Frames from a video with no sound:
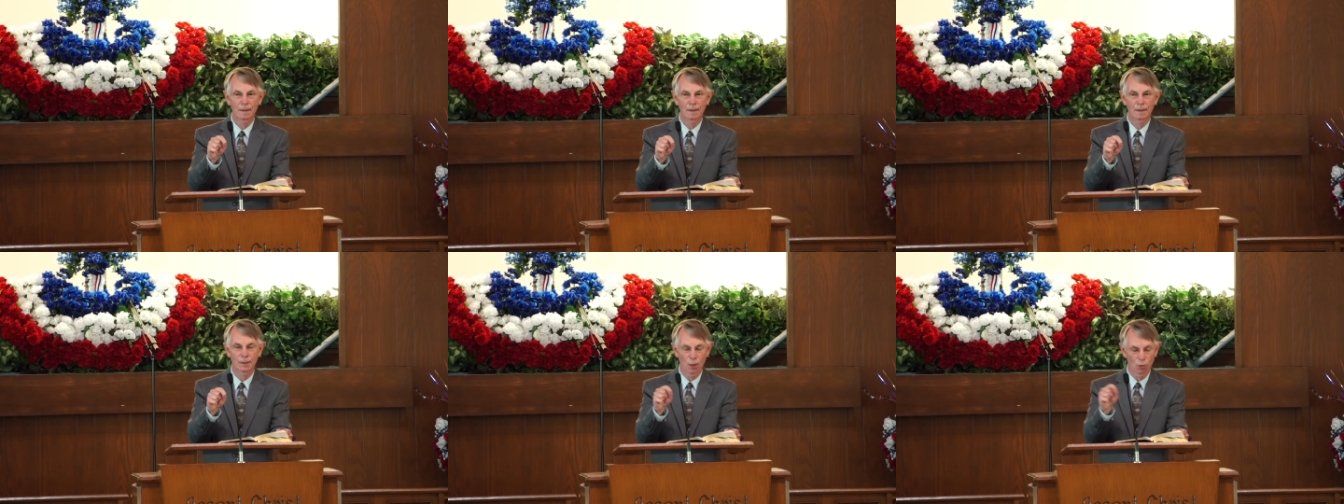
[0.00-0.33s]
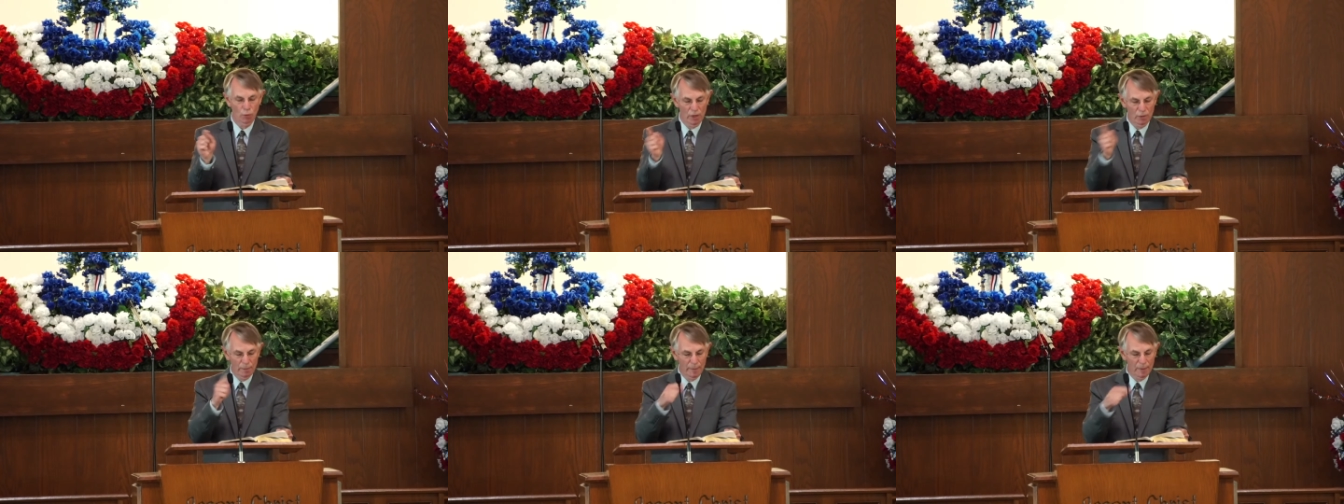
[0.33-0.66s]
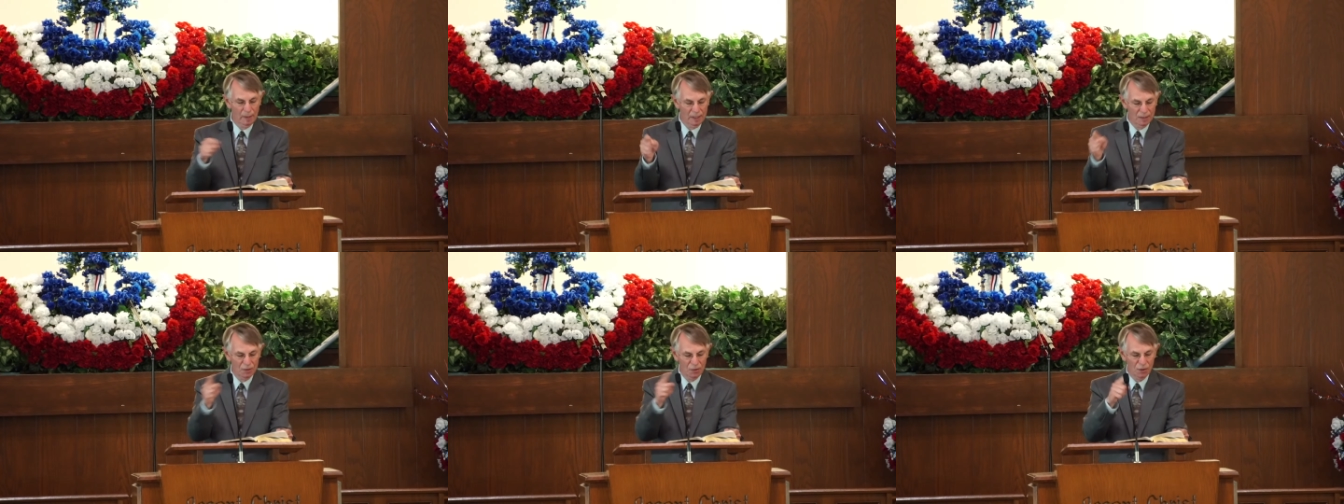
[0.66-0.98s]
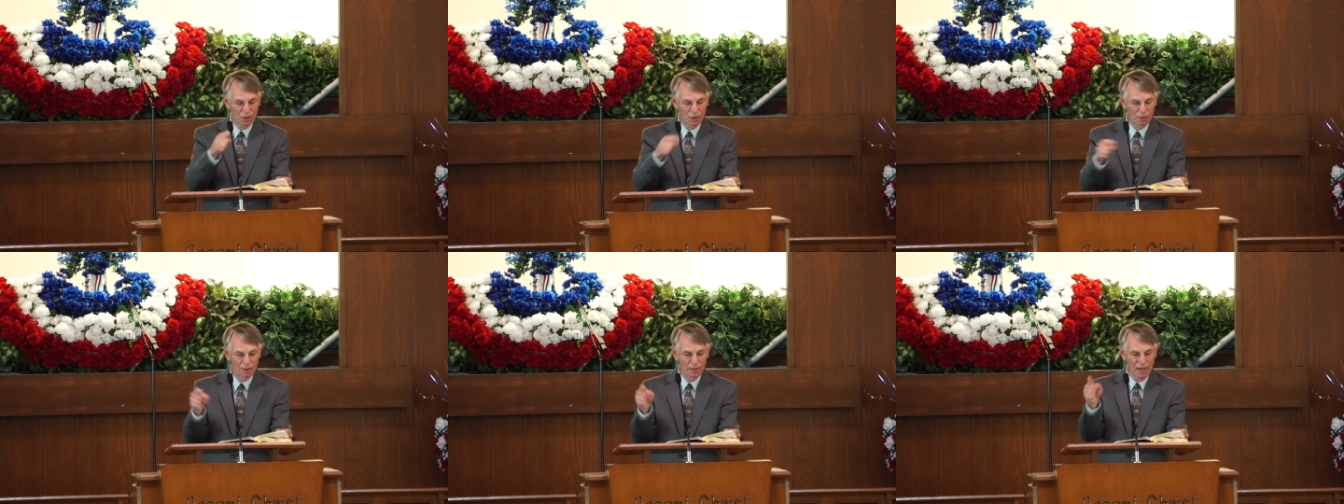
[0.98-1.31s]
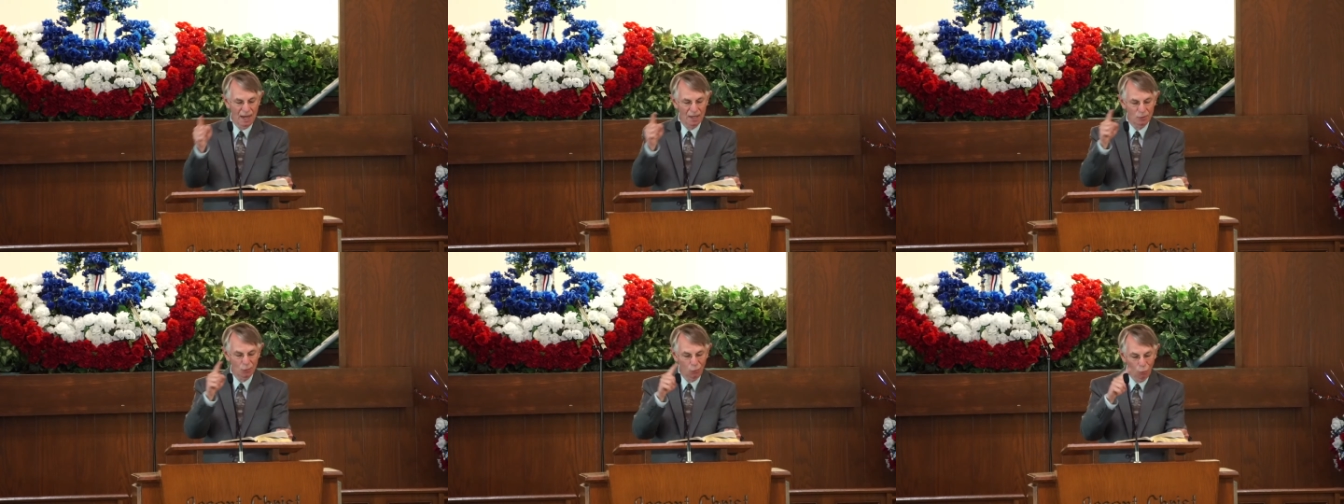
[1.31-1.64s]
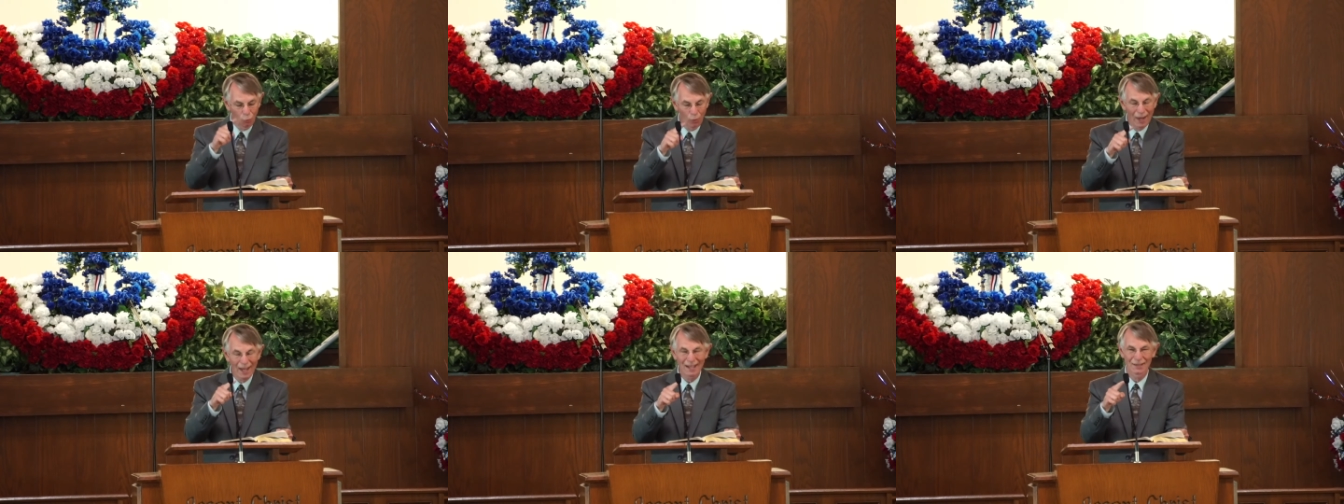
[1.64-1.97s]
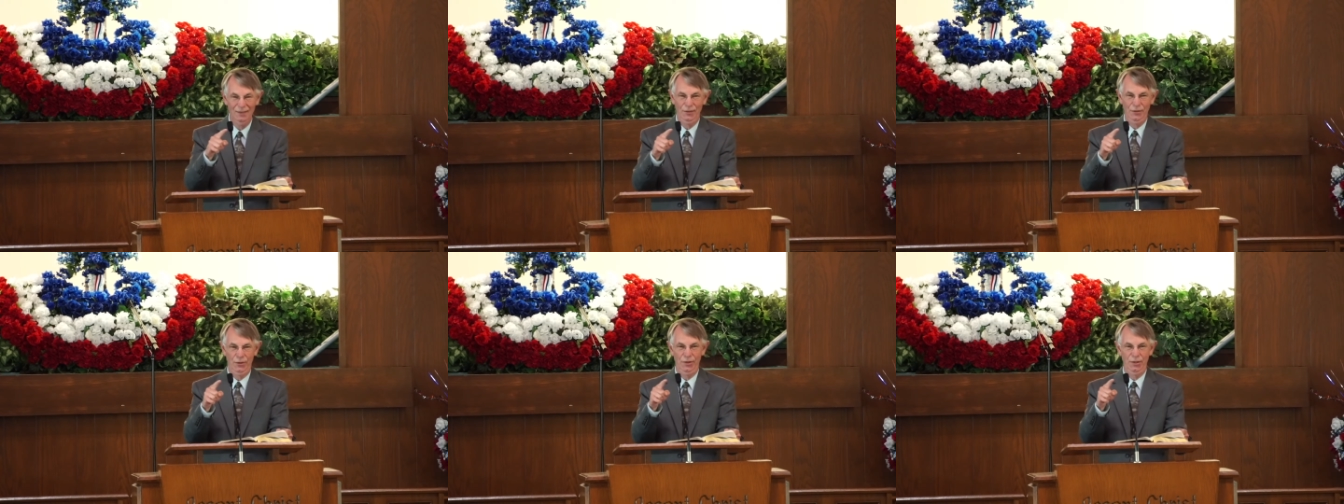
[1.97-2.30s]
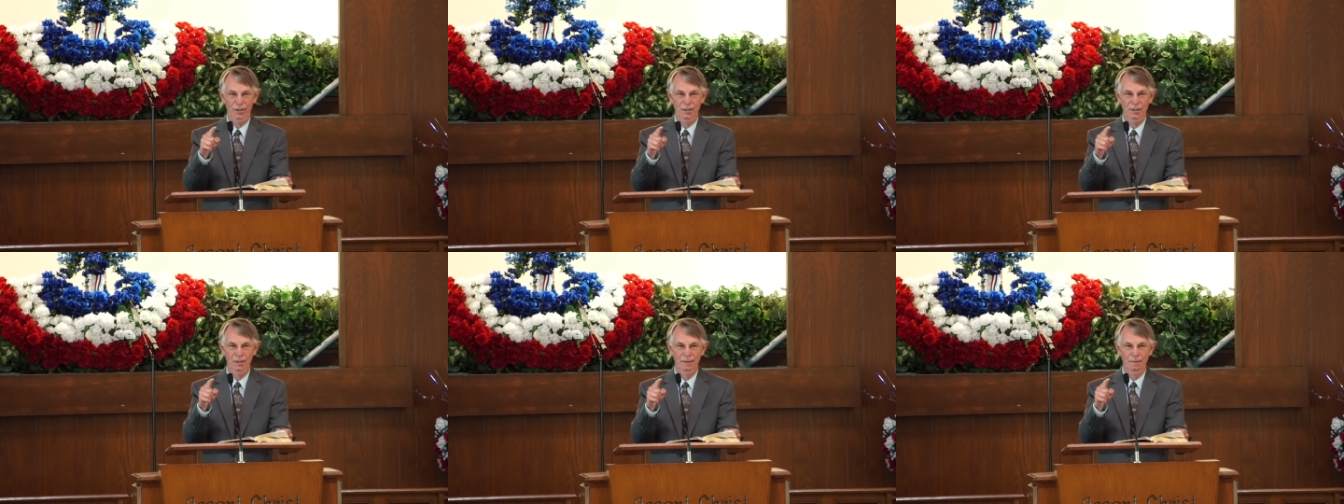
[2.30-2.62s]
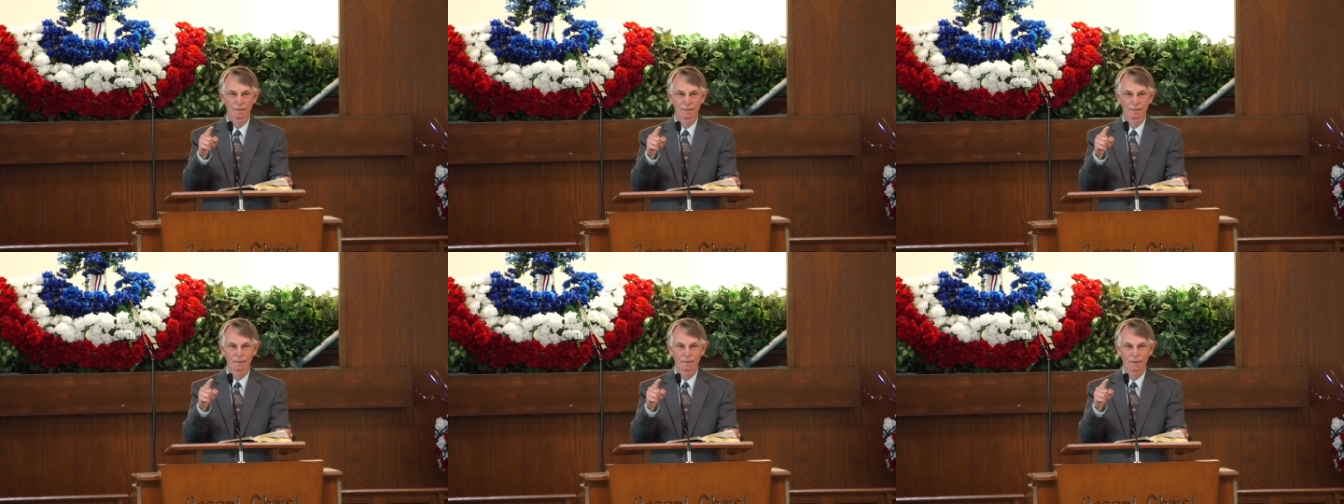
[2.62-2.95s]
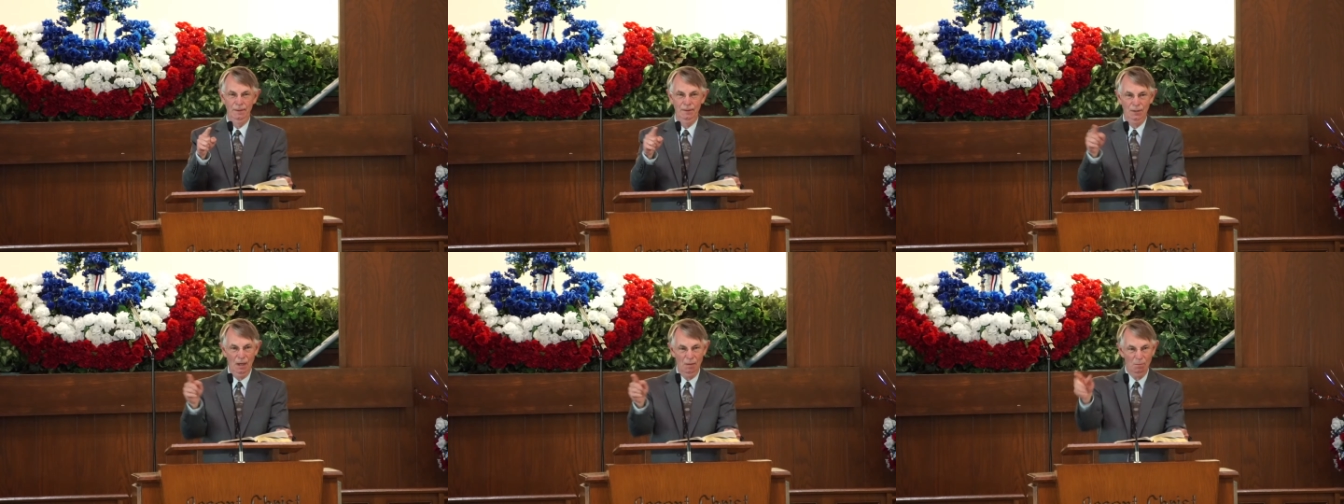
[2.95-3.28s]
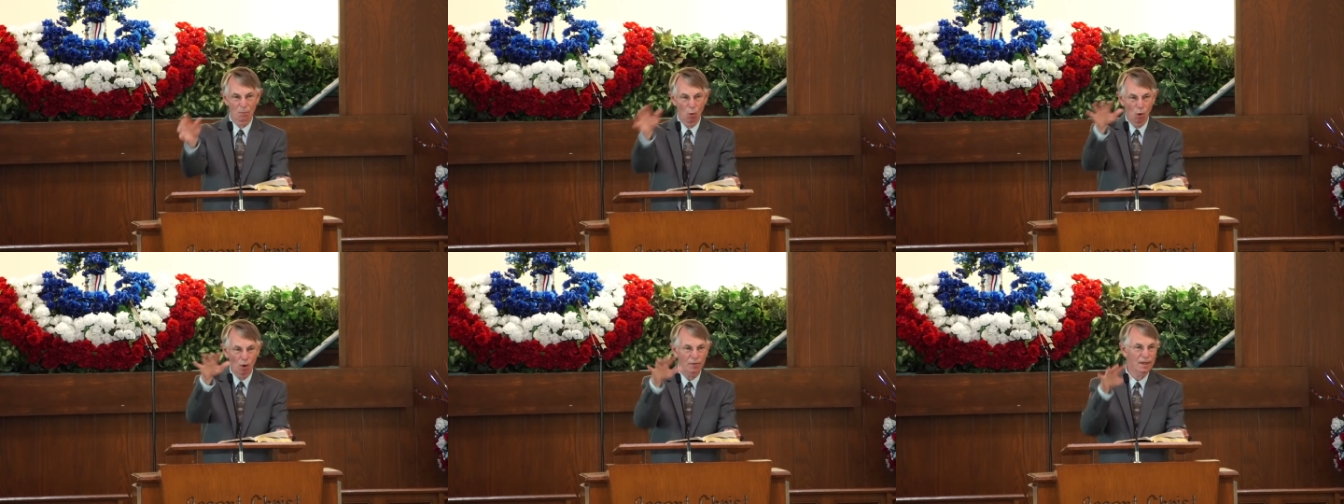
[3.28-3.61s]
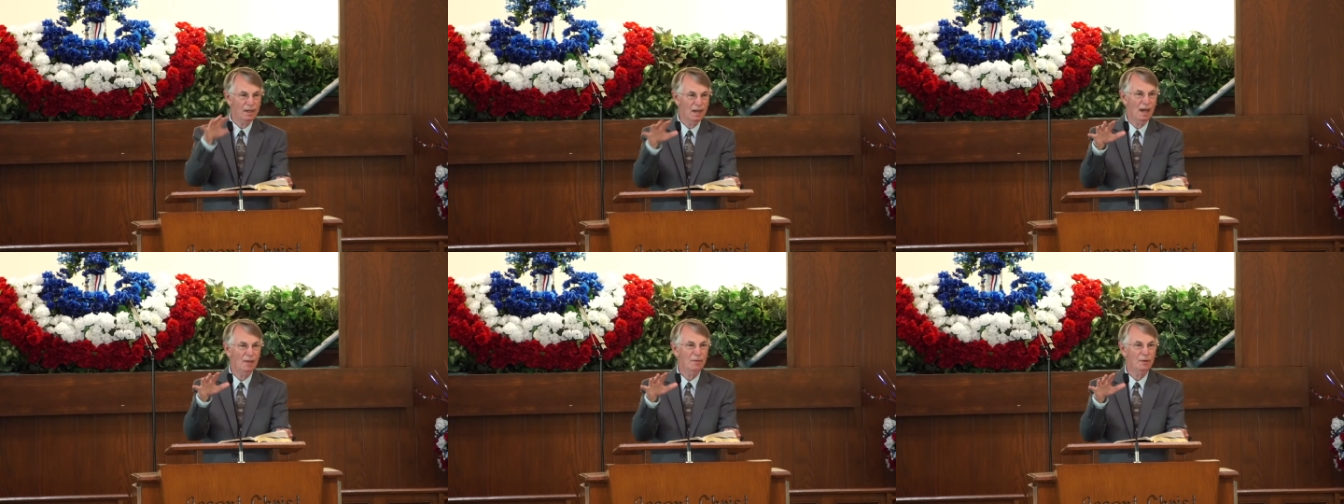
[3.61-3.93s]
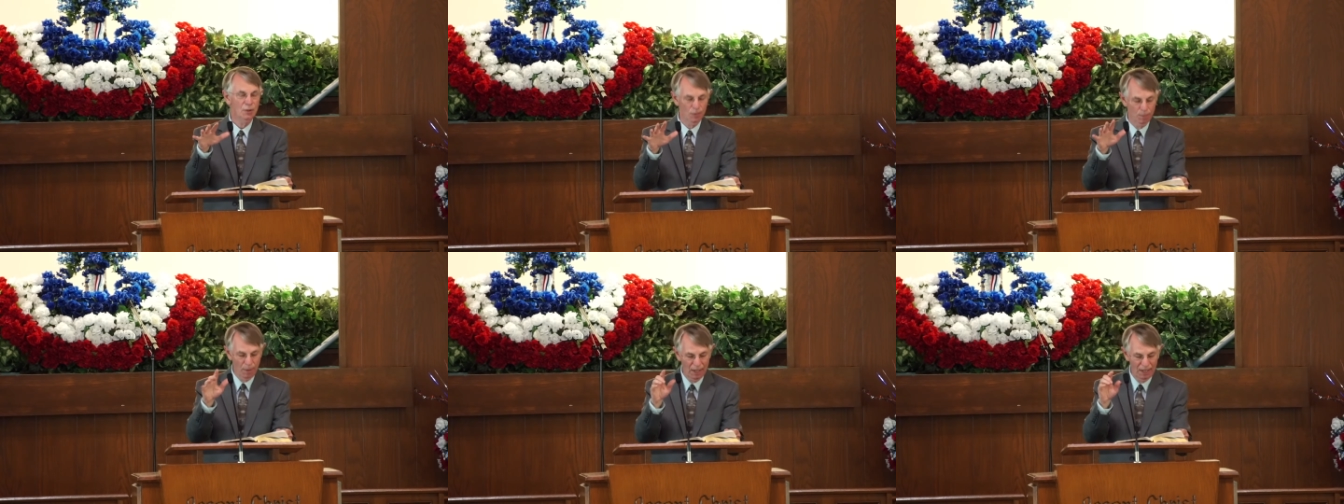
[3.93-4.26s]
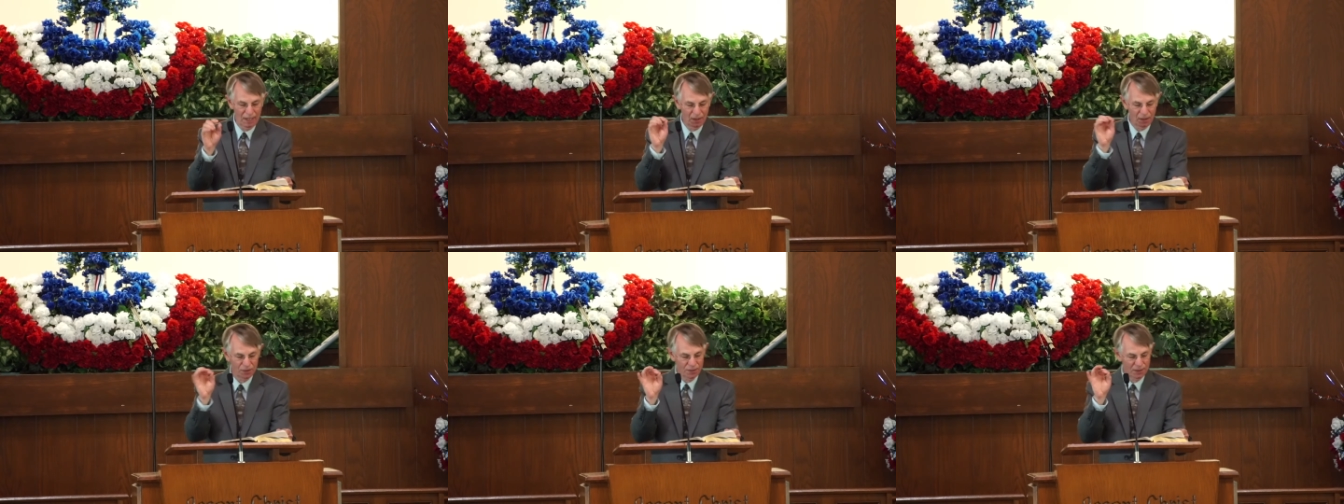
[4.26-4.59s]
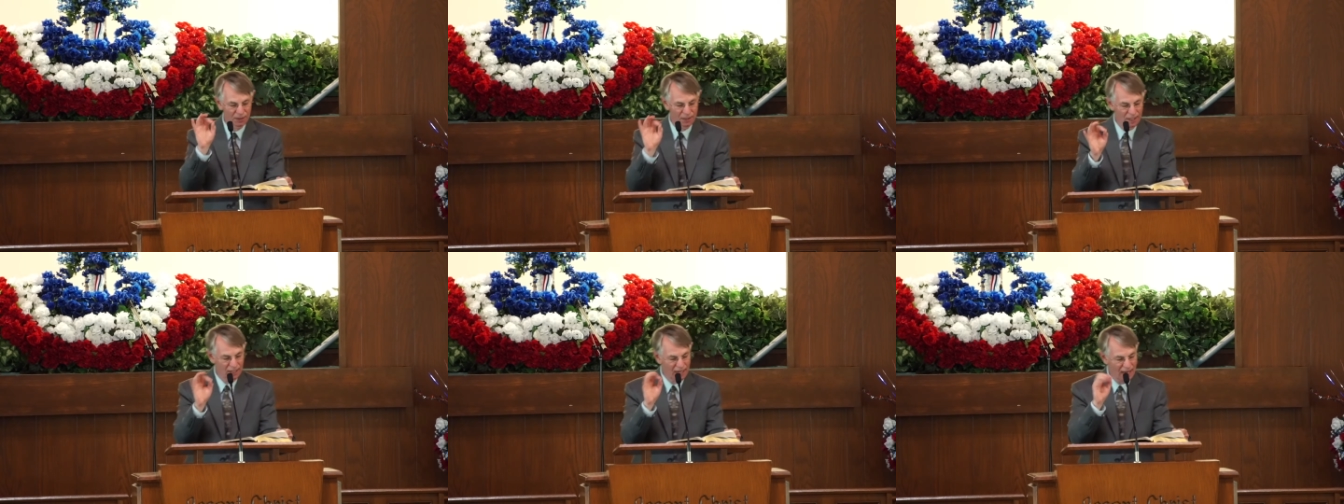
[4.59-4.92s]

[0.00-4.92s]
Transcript: So we will be considered as rich some more than others. But here's the thing